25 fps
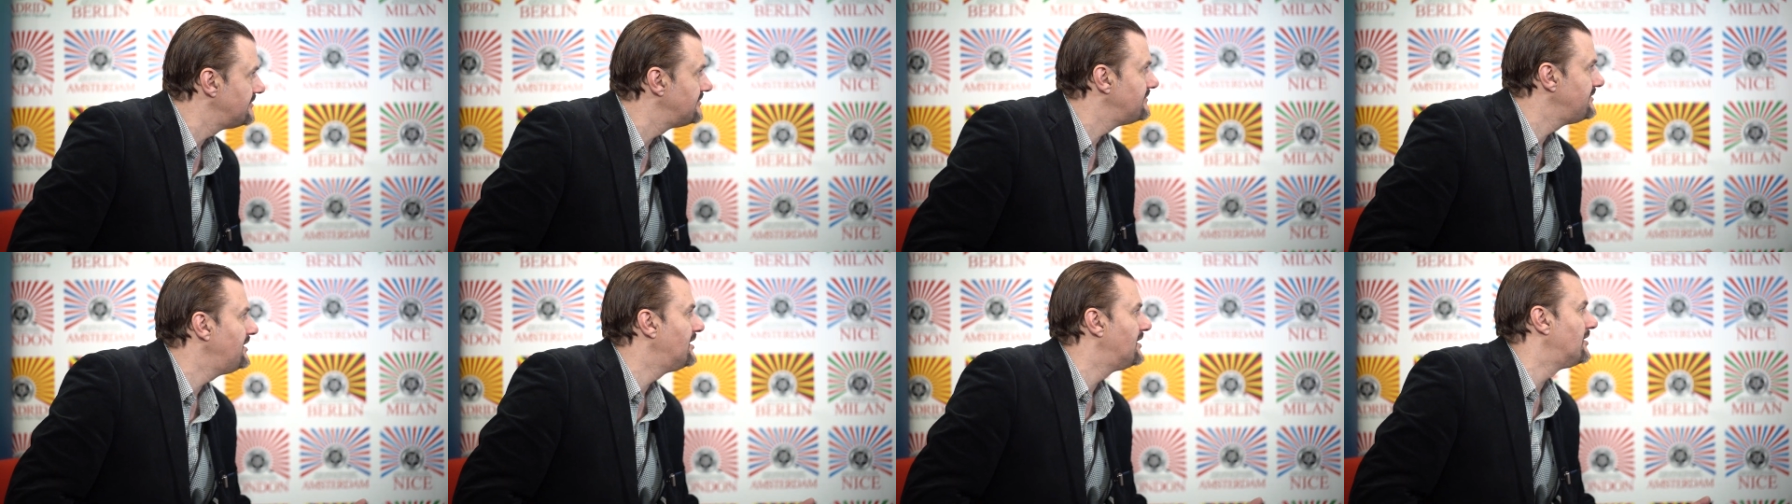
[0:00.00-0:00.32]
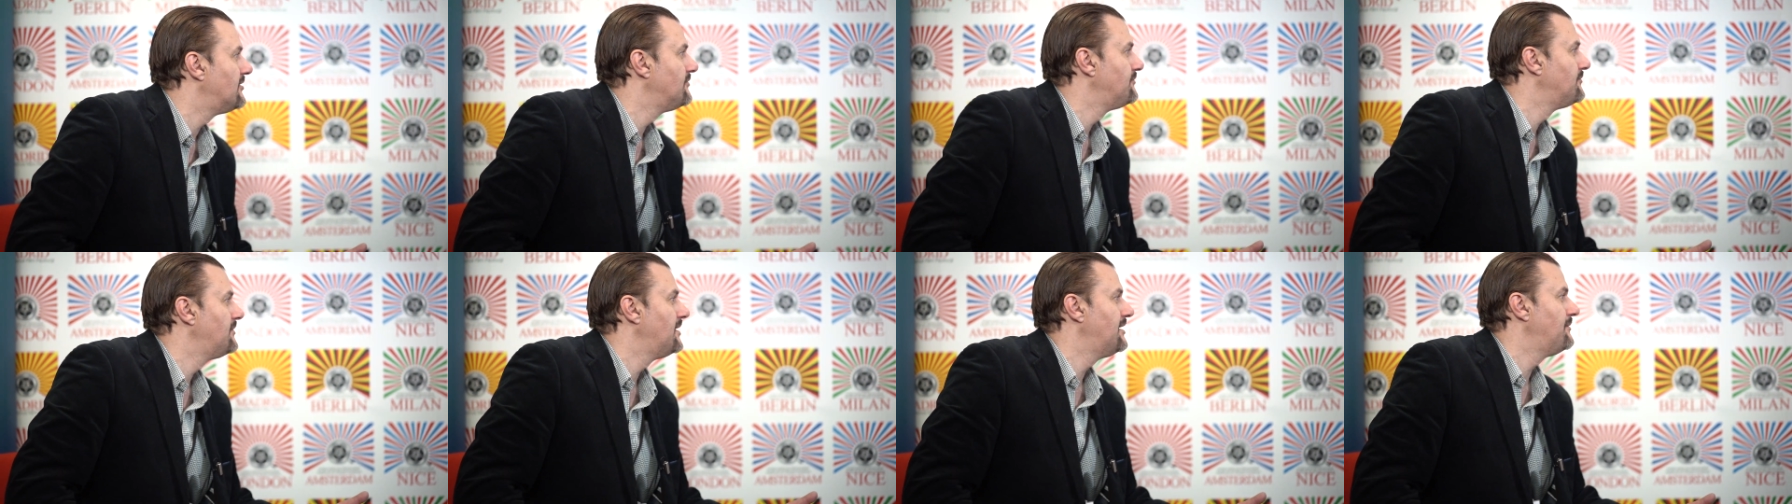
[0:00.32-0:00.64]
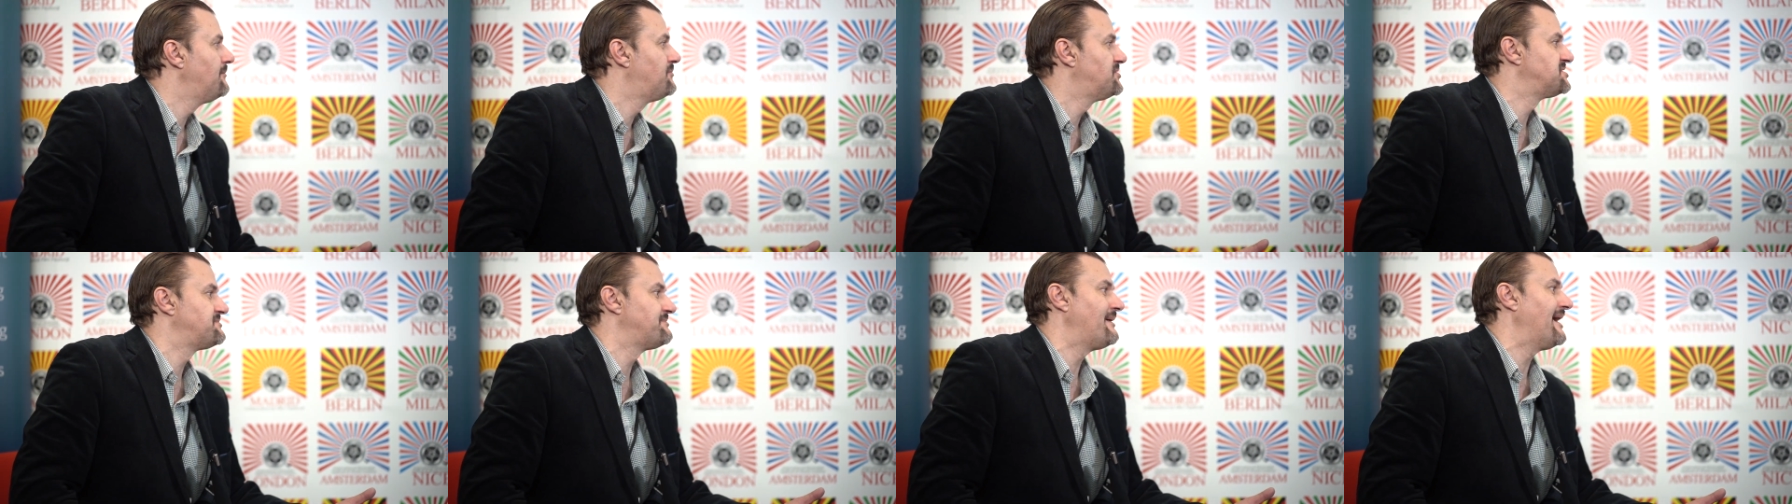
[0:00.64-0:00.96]
you know,
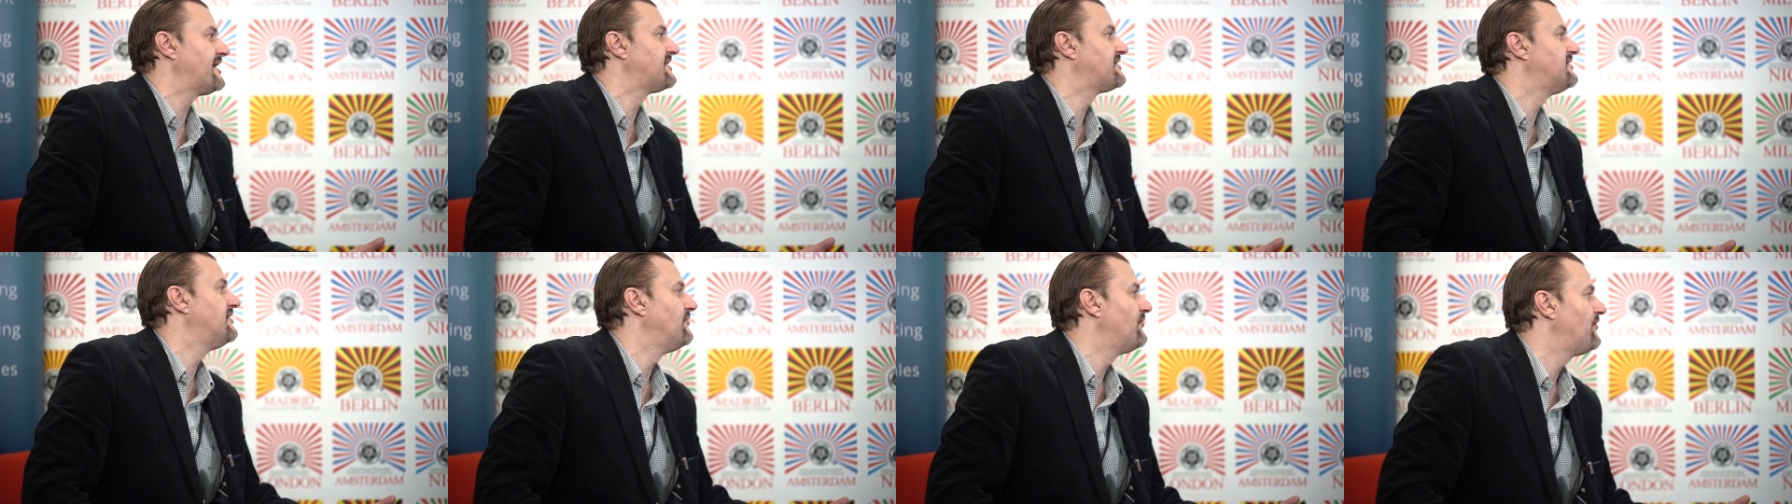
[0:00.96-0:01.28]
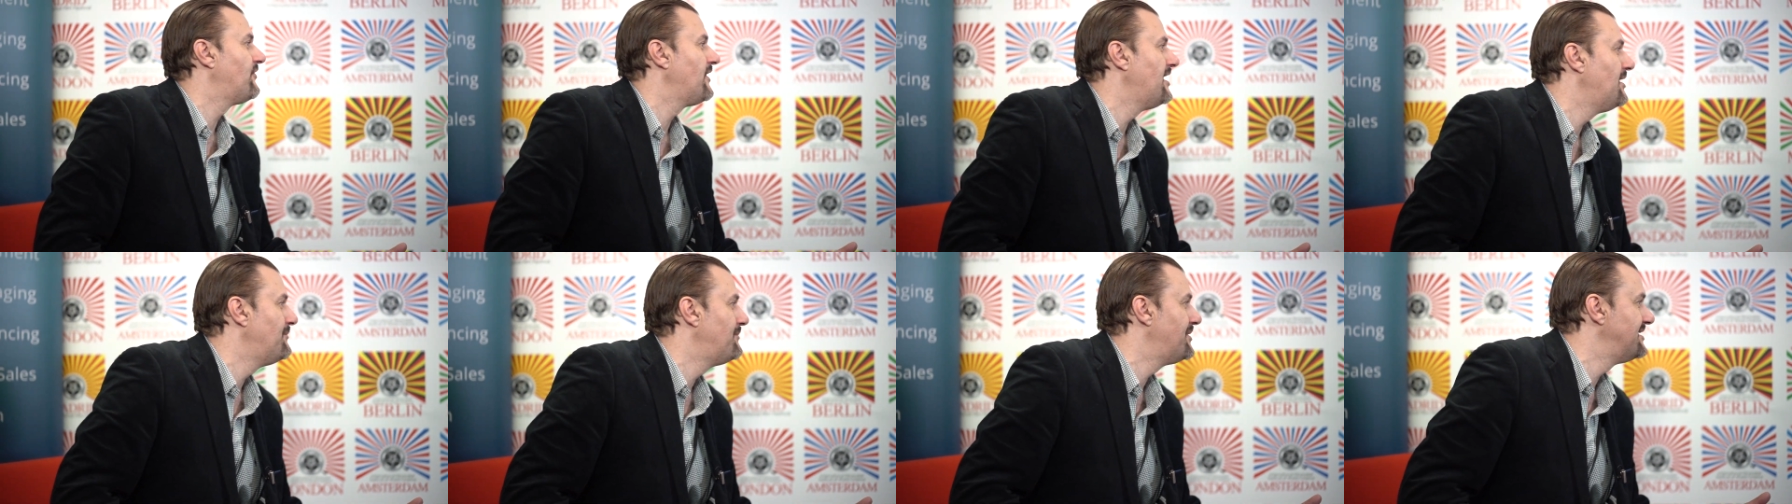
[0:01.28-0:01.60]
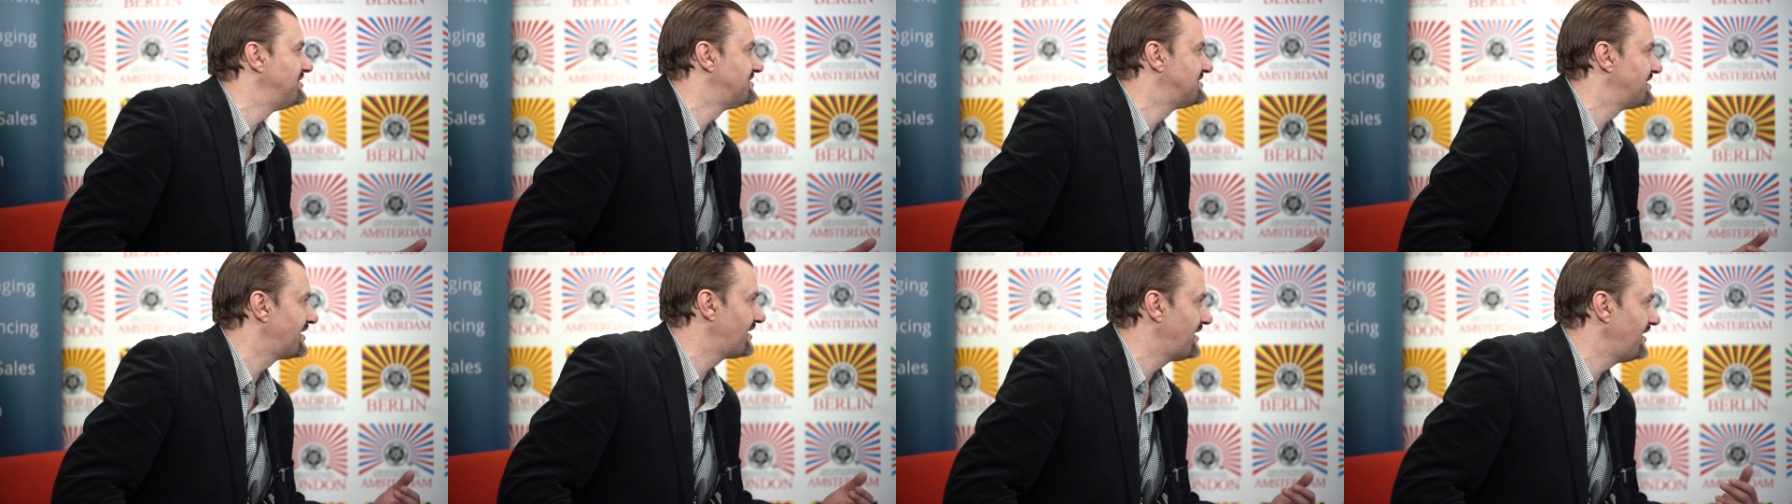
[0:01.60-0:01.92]
perspective there,
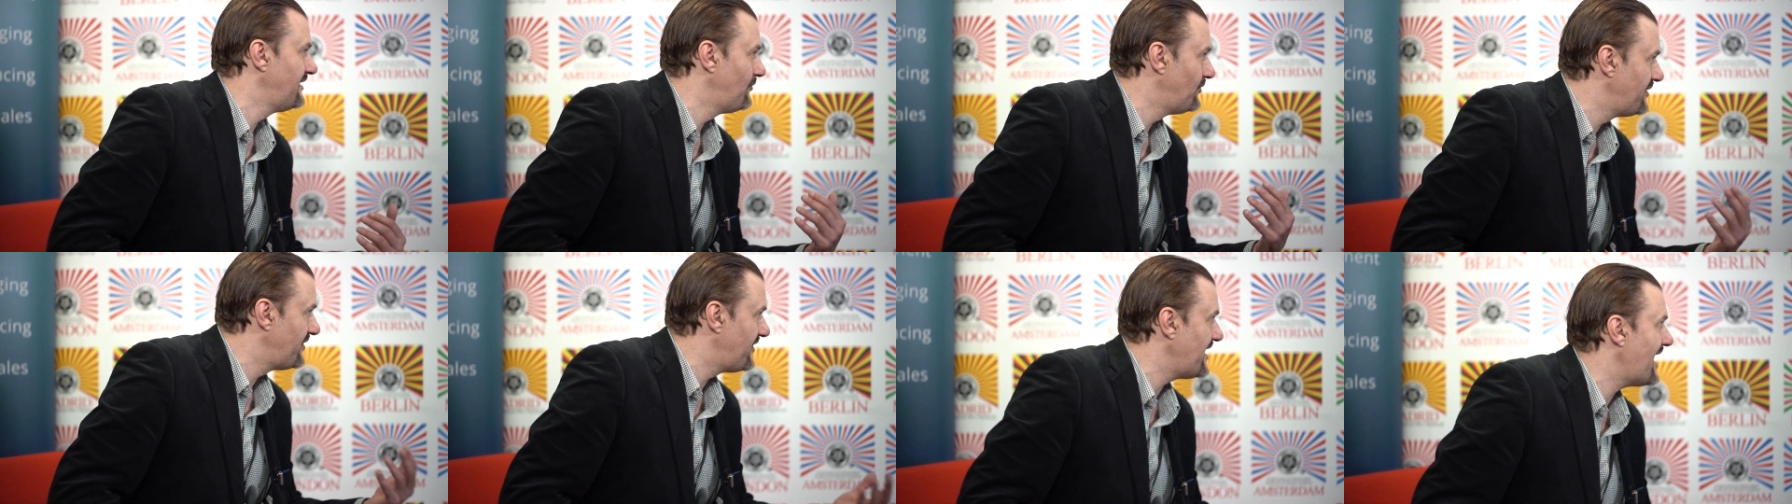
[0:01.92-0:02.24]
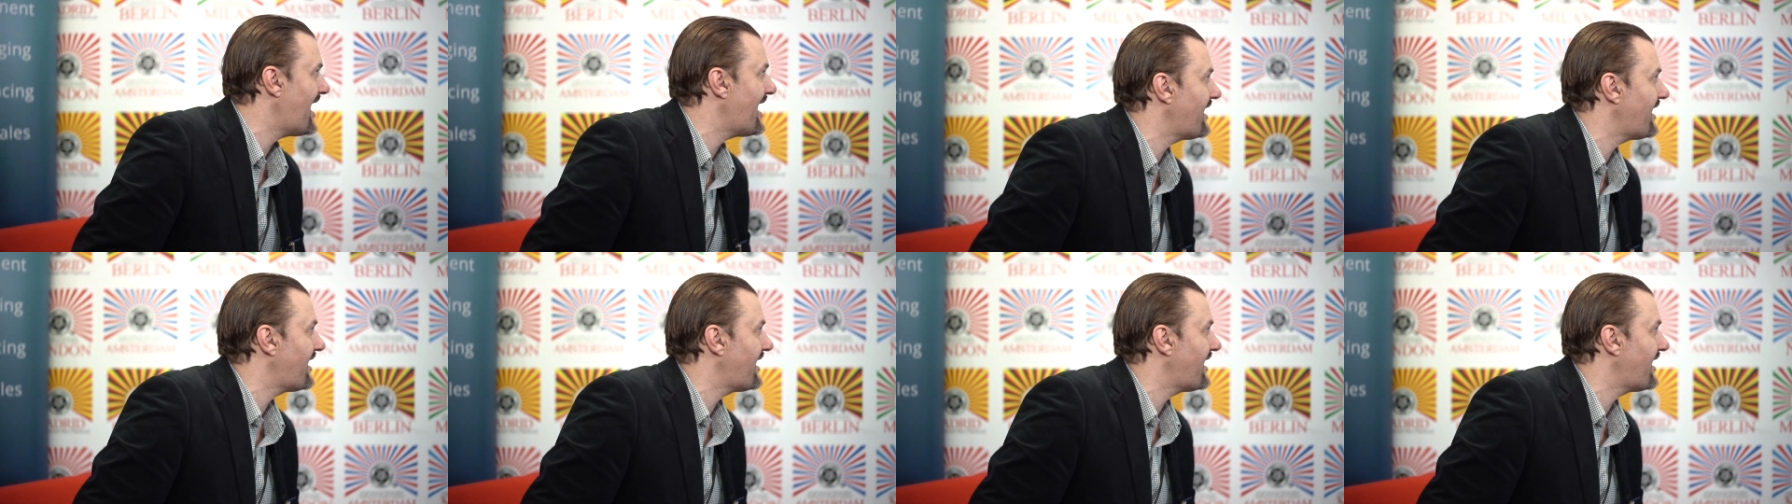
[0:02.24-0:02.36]
basically, with the